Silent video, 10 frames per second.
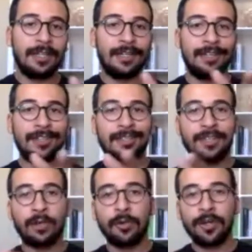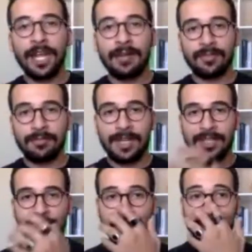uh, the query
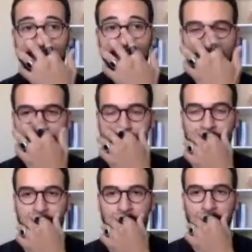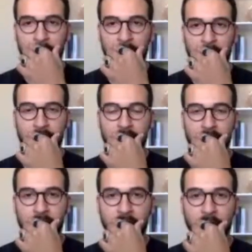optimizer, so um,
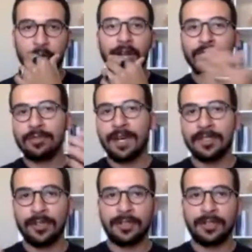the query optimizer